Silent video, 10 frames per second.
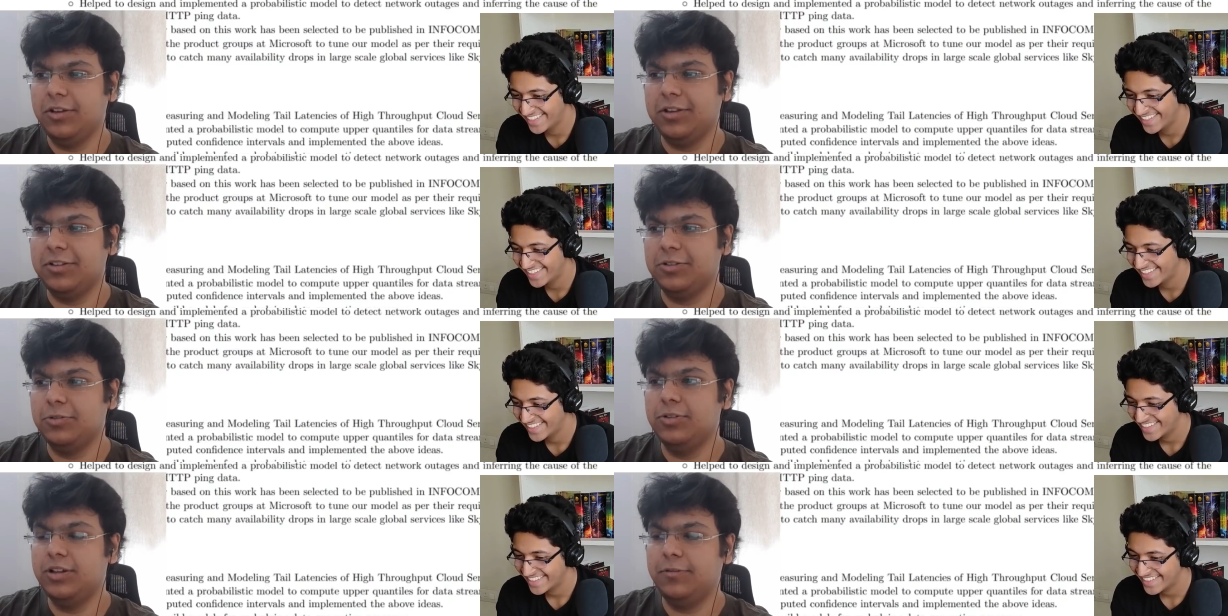Speaker 1: Okay.
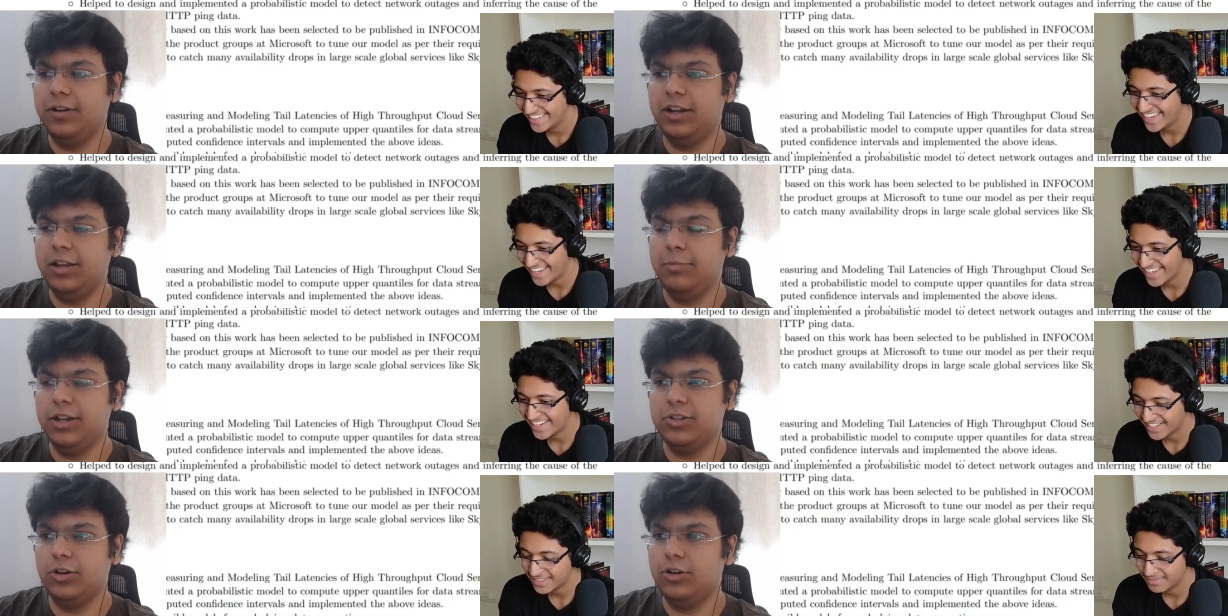So definitely yeah,
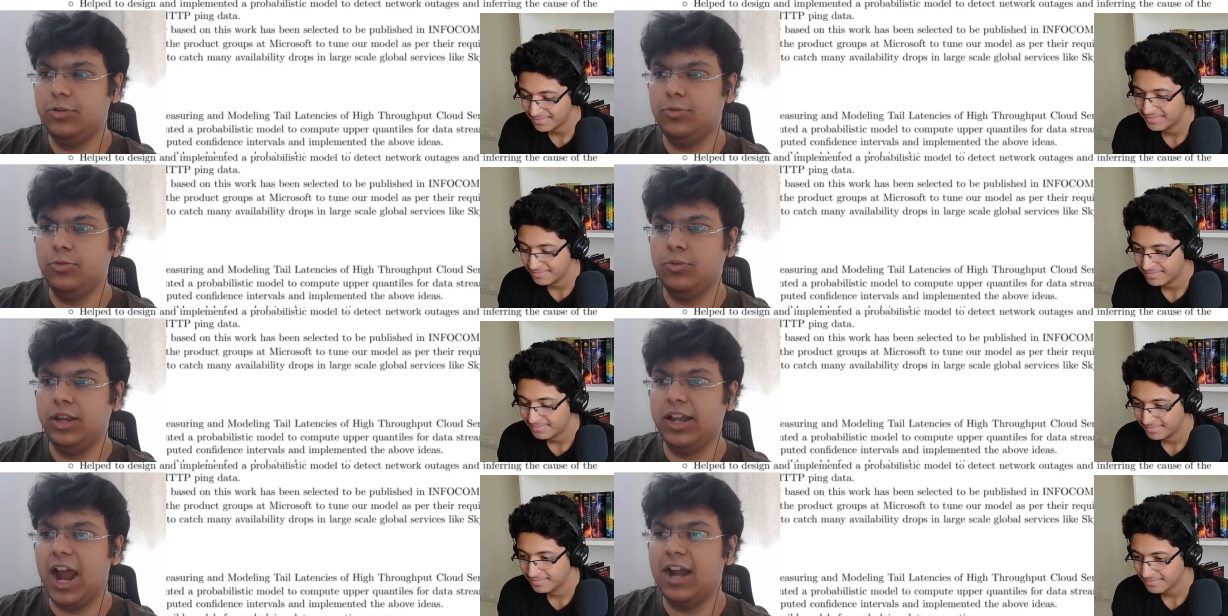make yeah. sure to
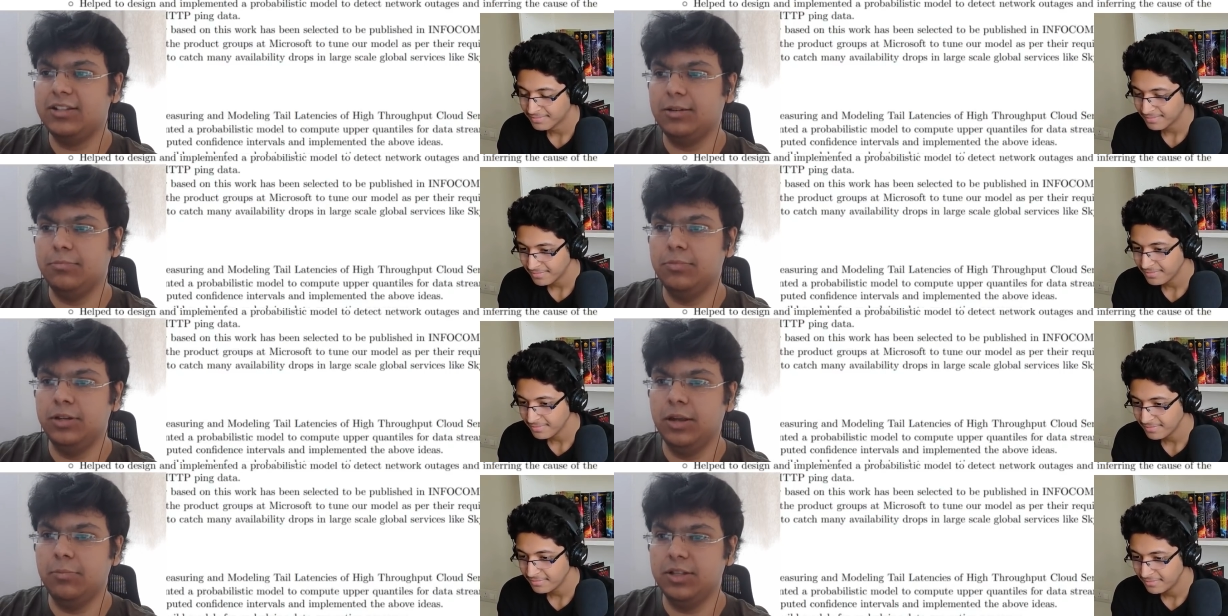like add
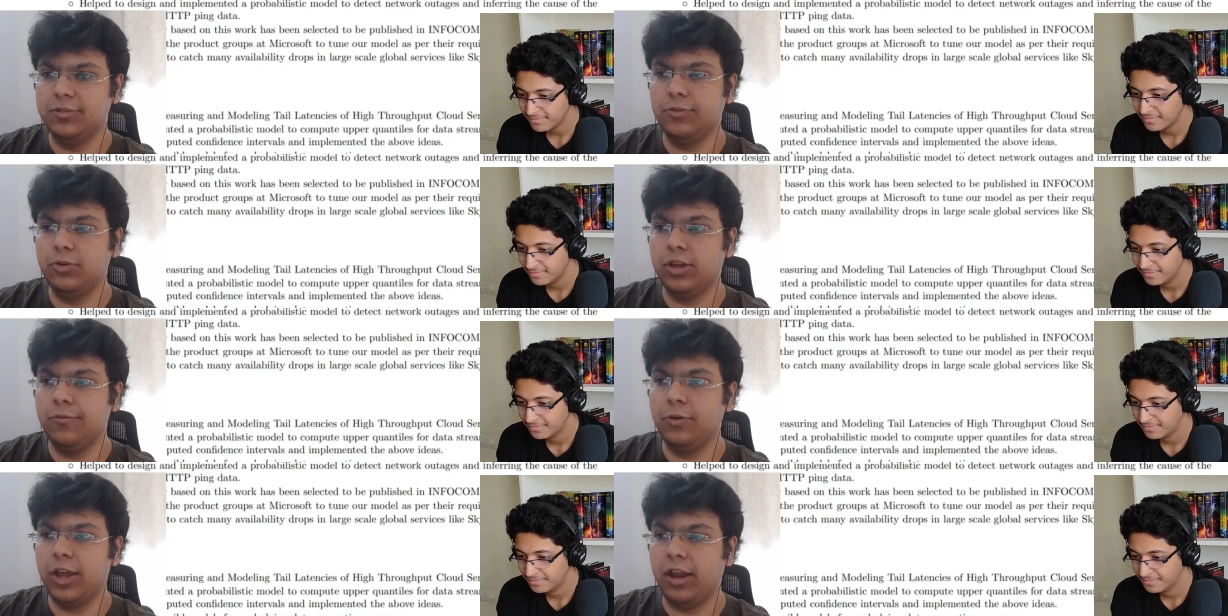some numbers if you
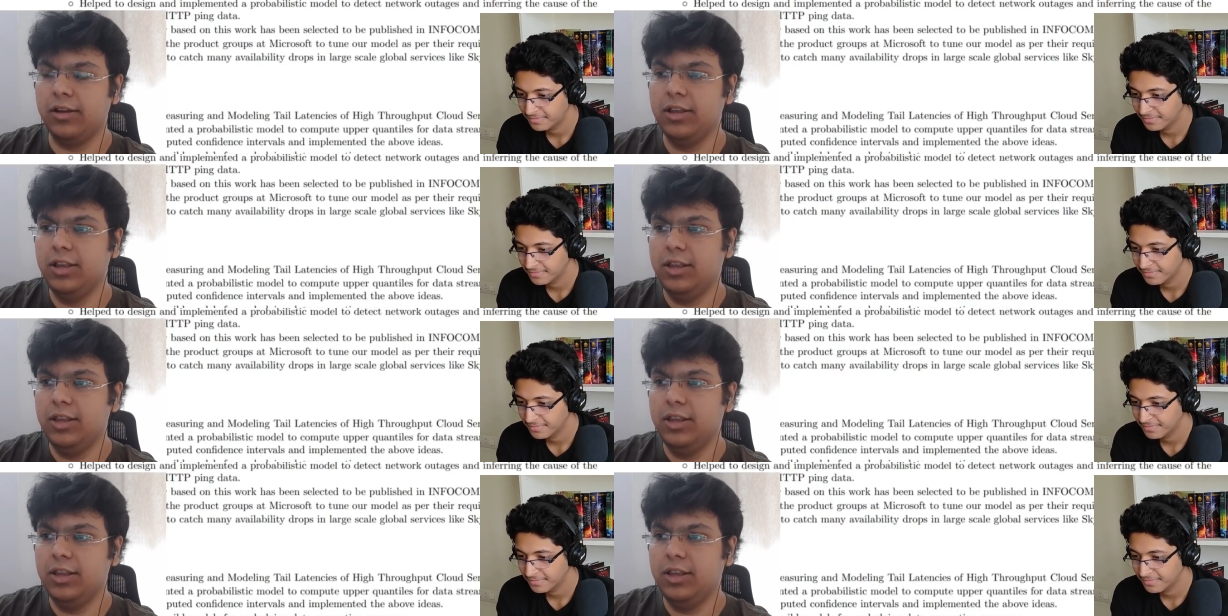if you can.